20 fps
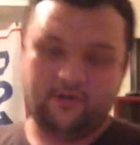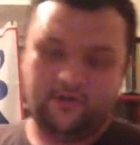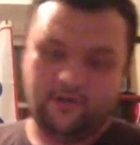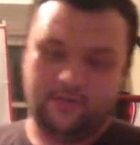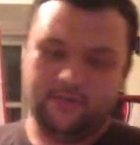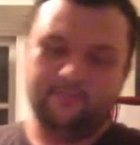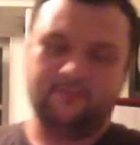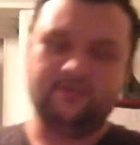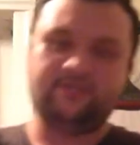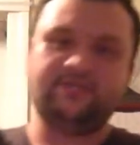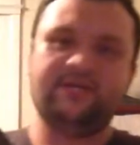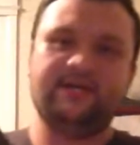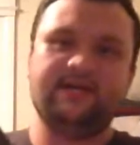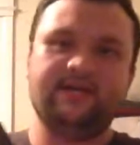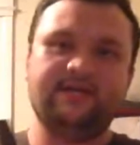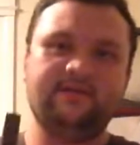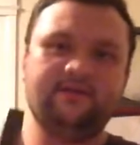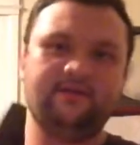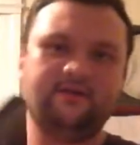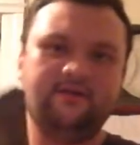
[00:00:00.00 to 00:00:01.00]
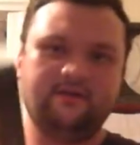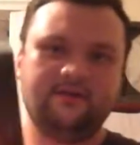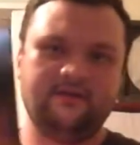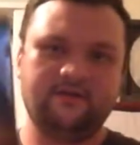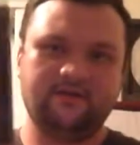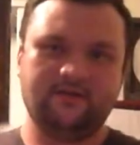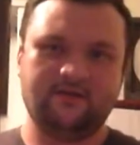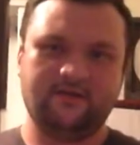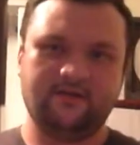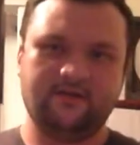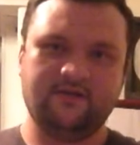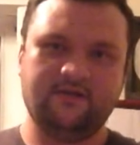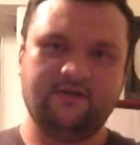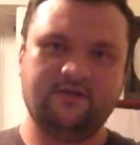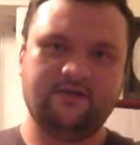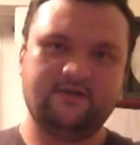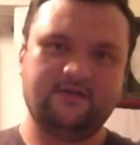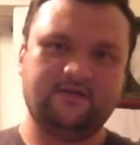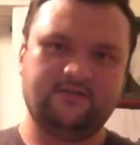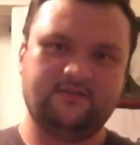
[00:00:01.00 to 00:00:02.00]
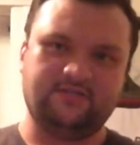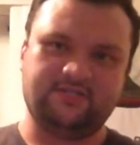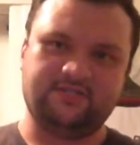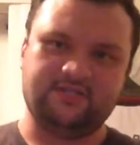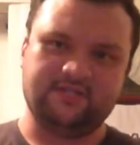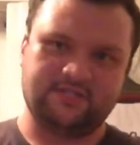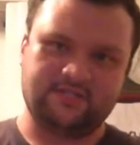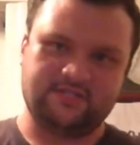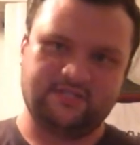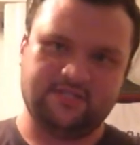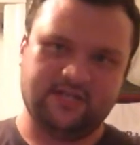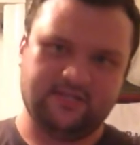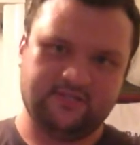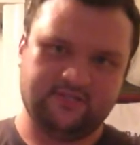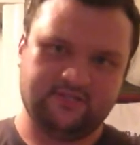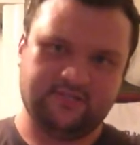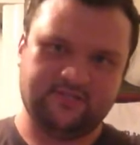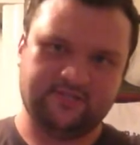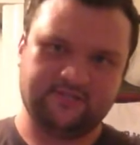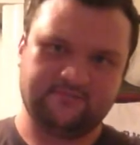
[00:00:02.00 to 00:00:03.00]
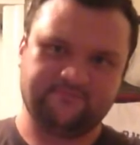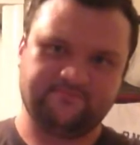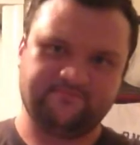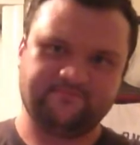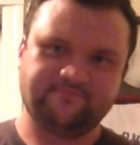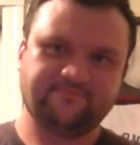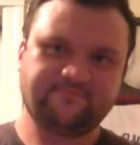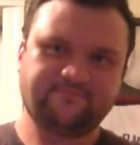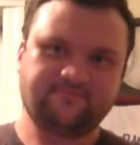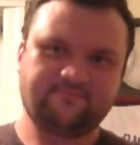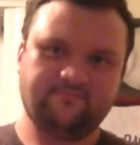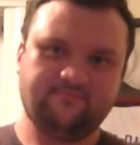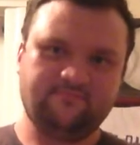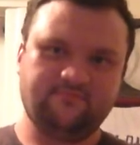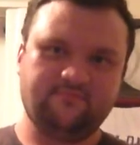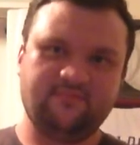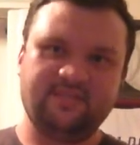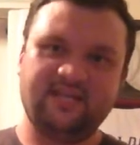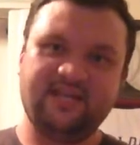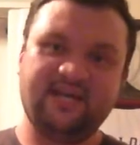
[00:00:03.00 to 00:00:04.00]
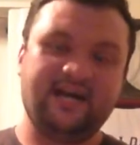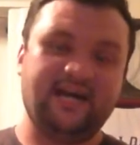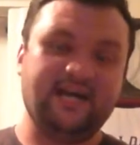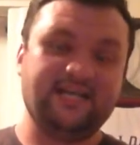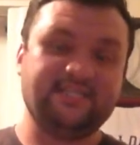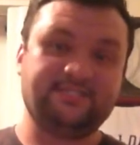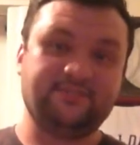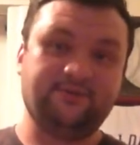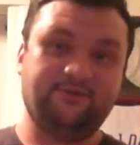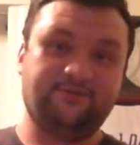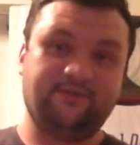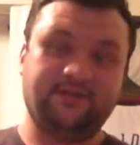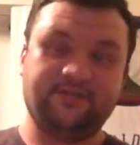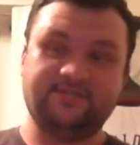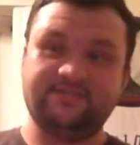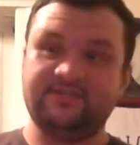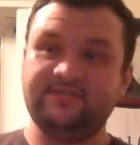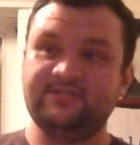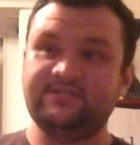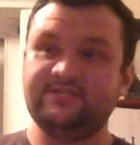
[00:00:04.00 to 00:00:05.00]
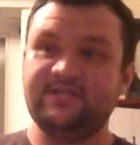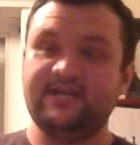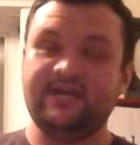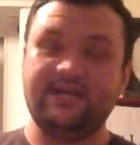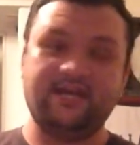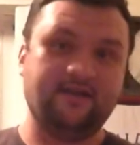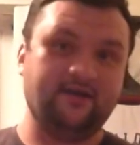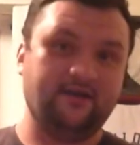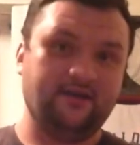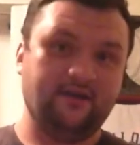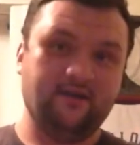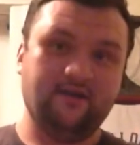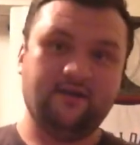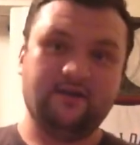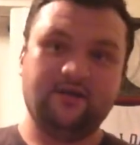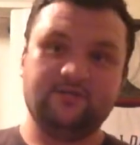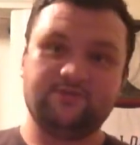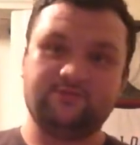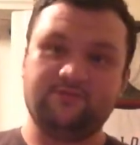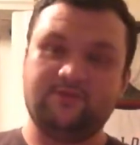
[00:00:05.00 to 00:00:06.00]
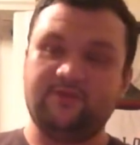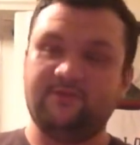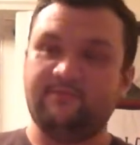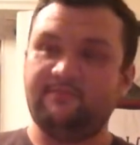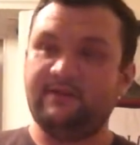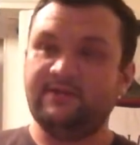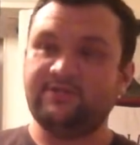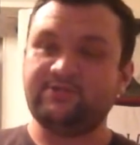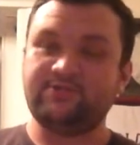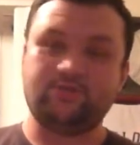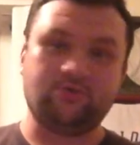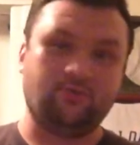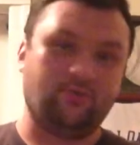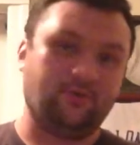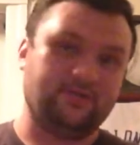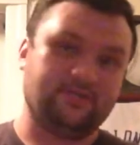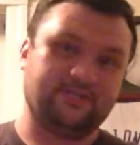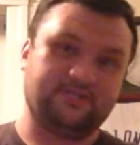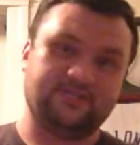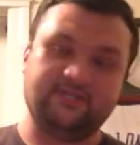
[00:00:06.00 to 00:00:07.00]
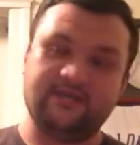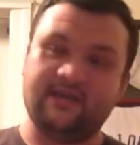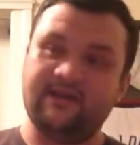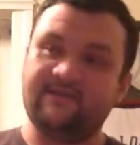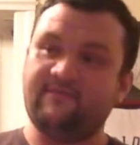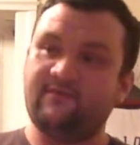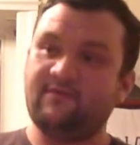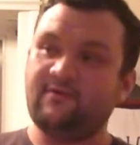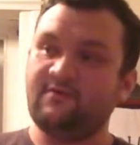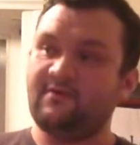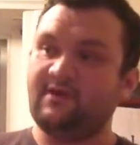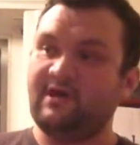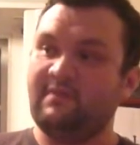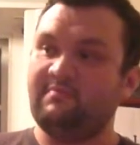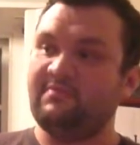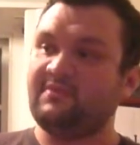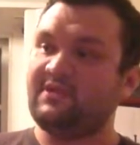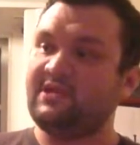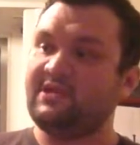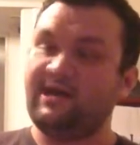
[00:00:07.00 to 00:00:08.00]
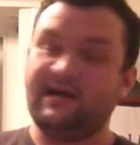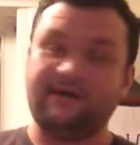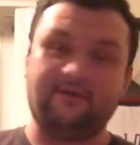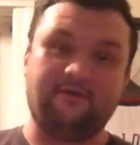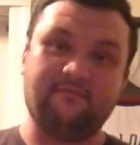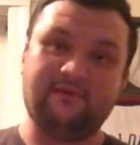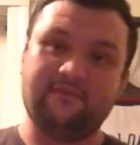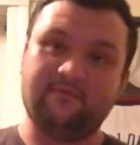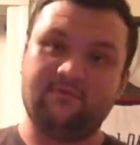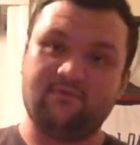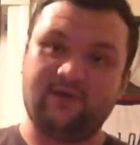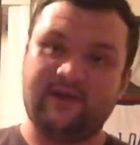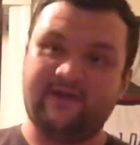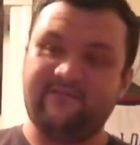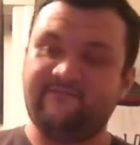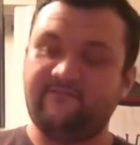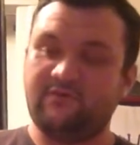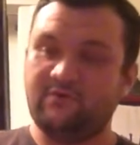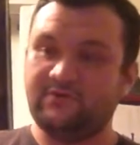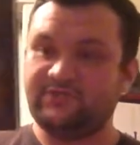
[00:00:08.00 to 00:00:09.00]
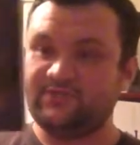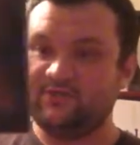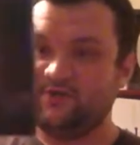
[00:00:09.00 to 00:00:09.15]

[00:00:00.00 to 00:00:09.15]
Number 10, The Sixth Sense. I still think to this day it's one of the best twists ever. I mean, I remember when I first